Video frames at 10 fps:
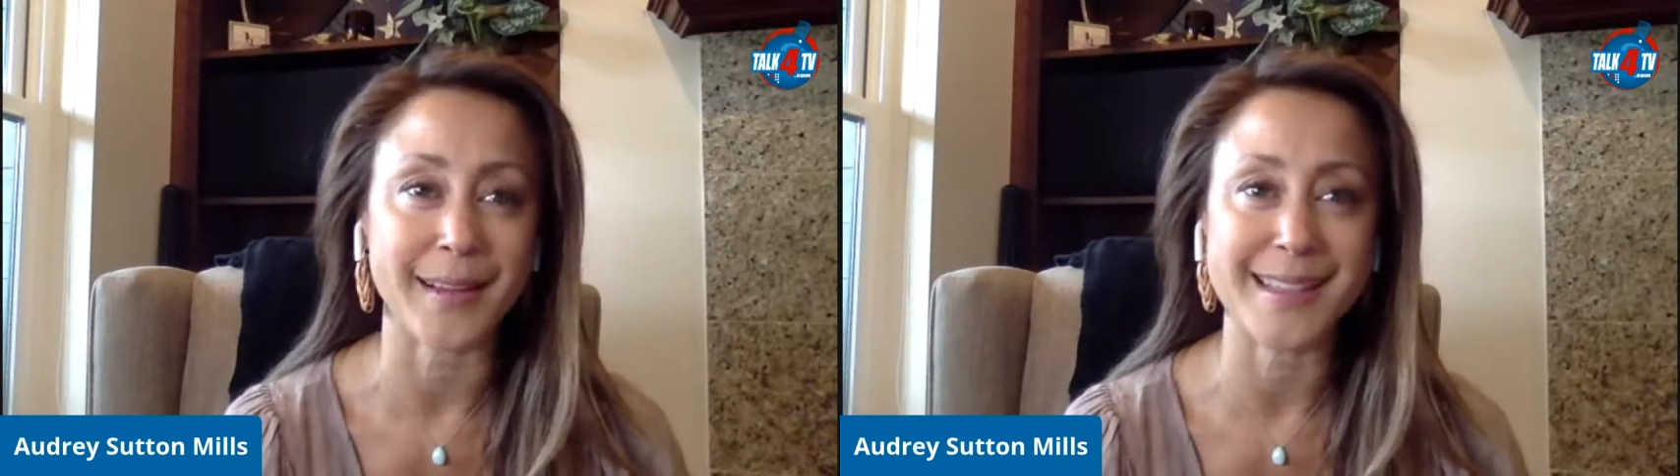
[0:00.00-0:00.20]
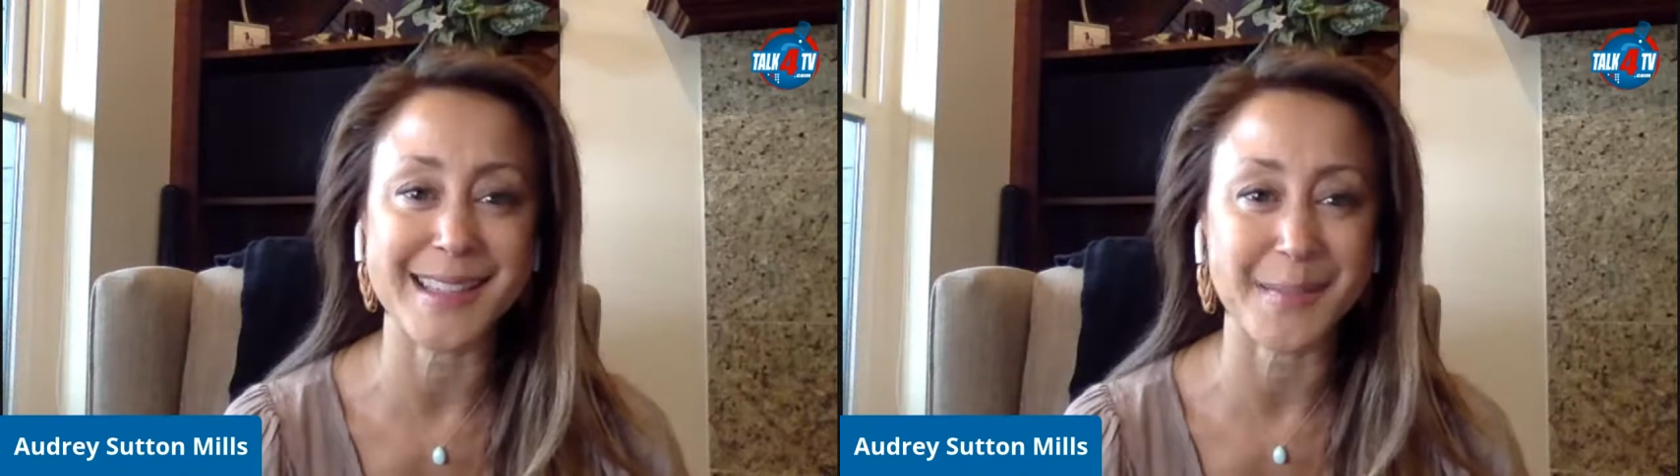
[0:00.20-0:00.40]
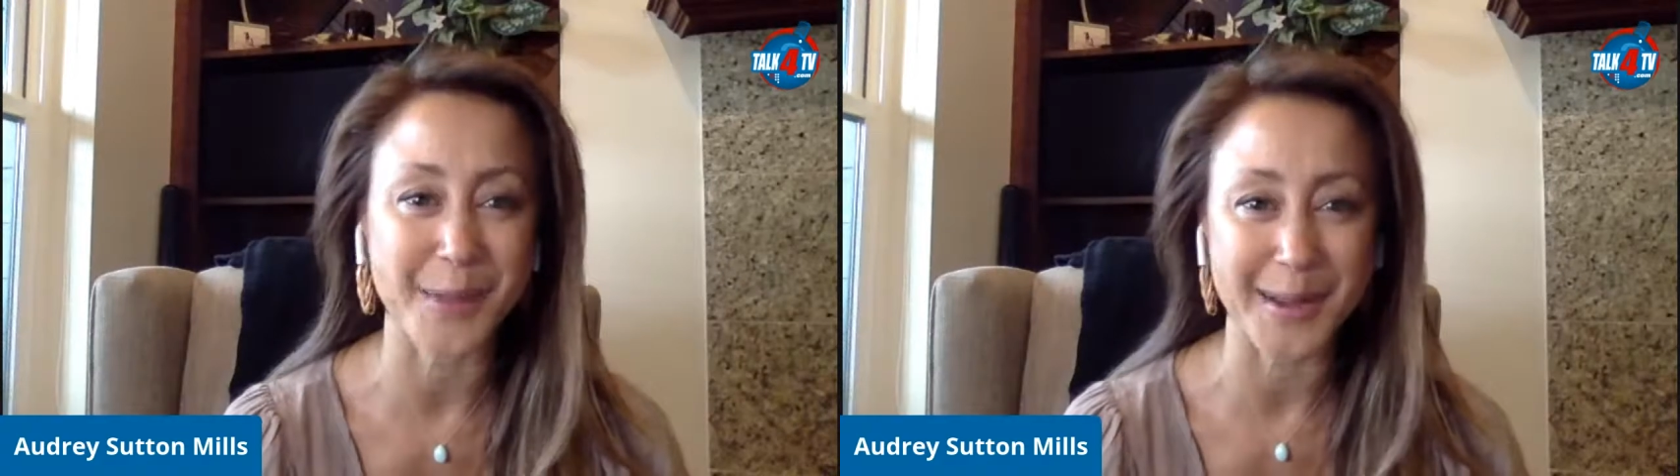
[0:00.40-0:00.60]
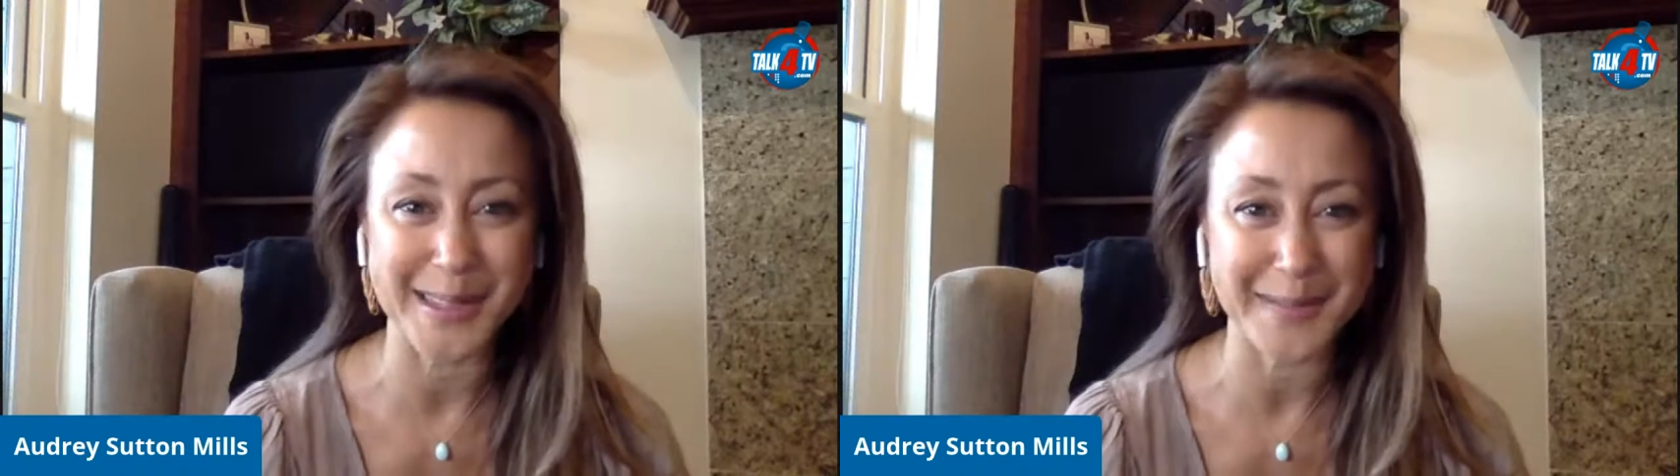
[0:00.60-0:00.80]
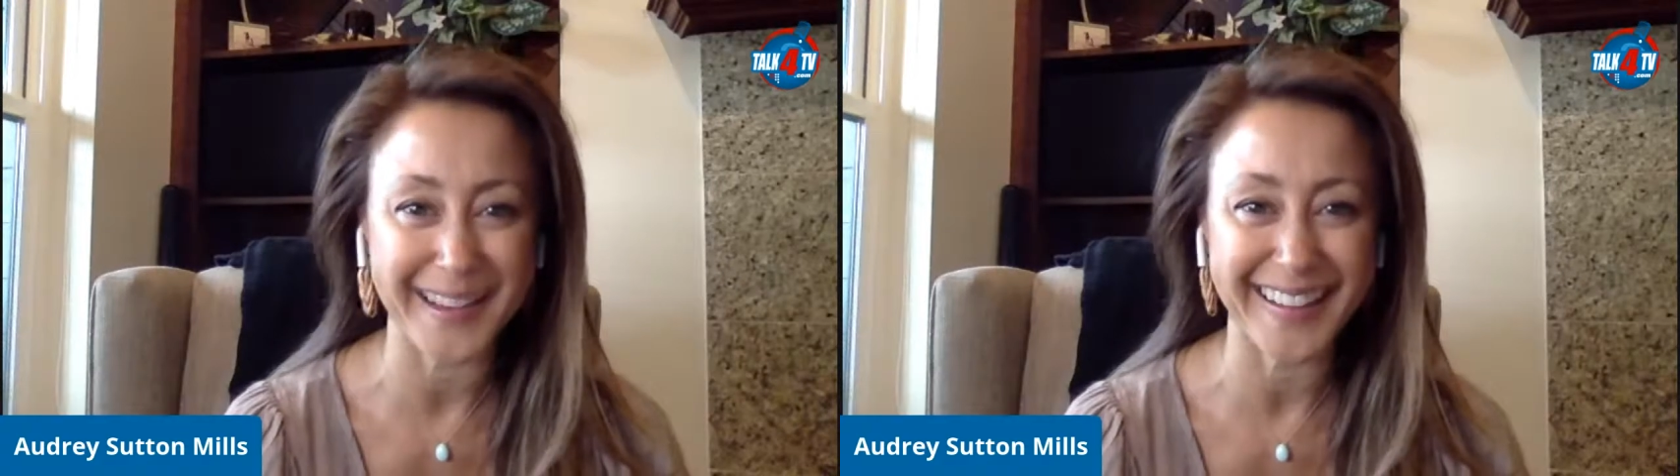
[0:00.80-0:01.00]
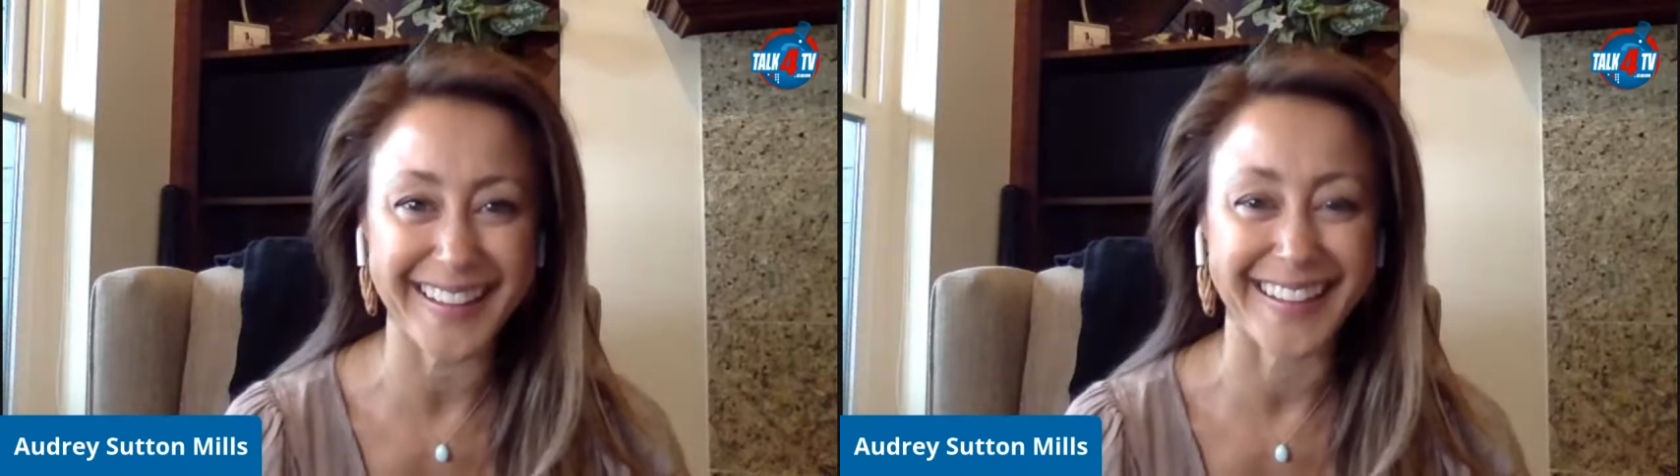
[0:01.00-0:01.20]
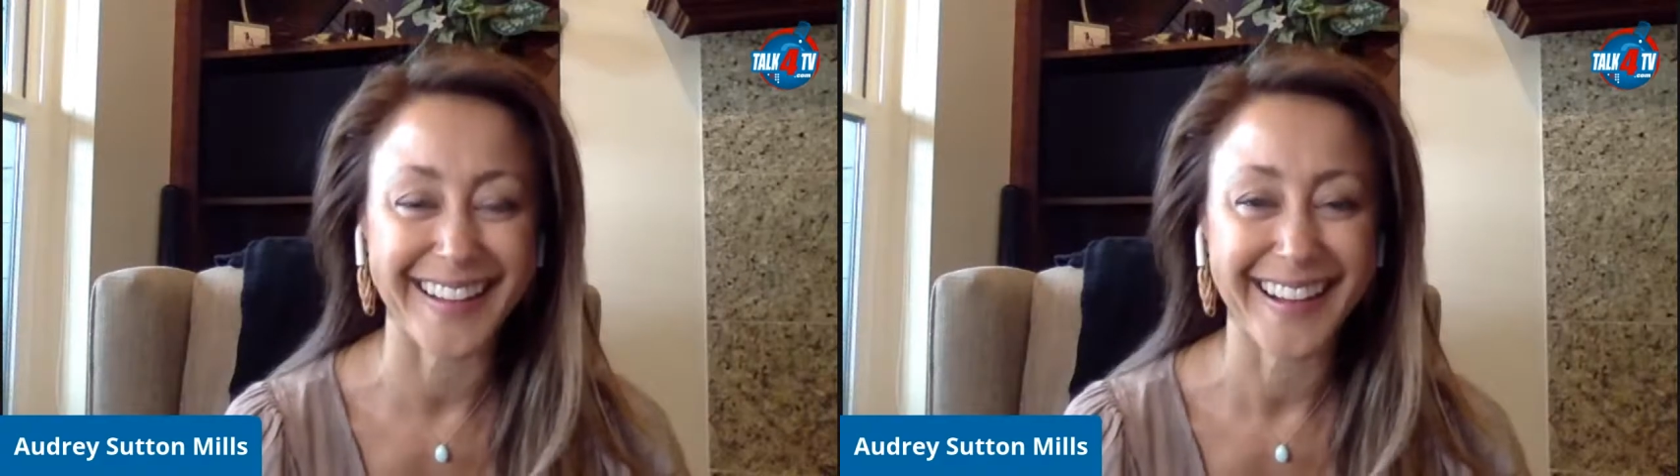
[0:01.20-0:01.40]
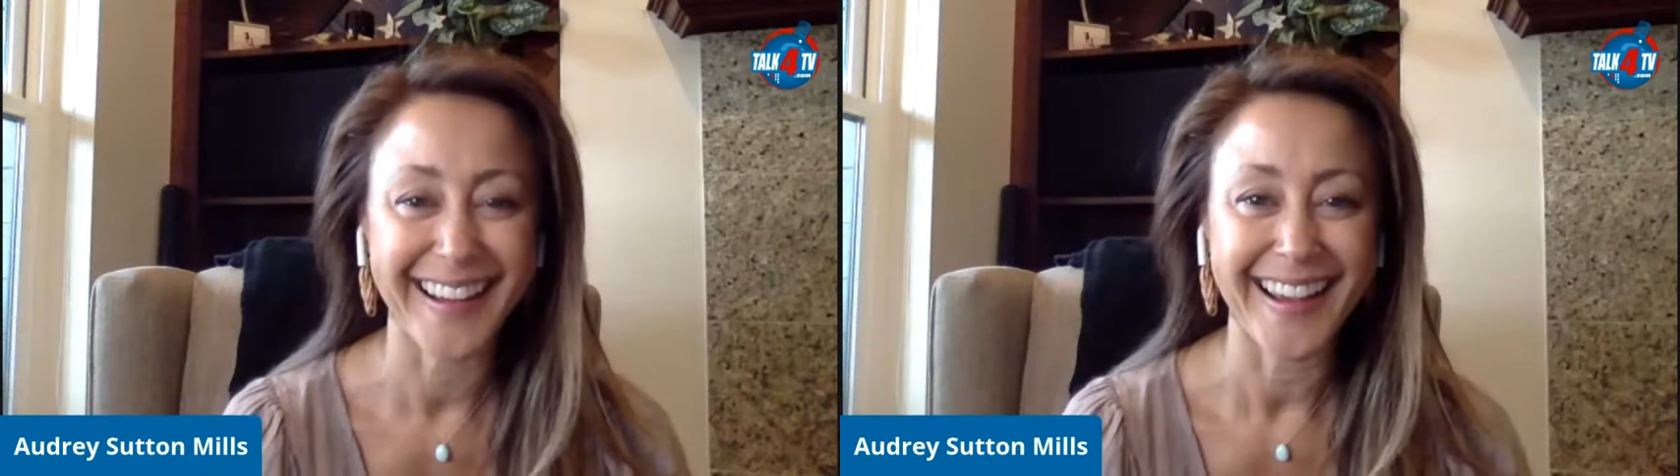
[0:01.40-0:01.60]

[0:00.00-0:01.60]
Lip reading: easy blossoming, and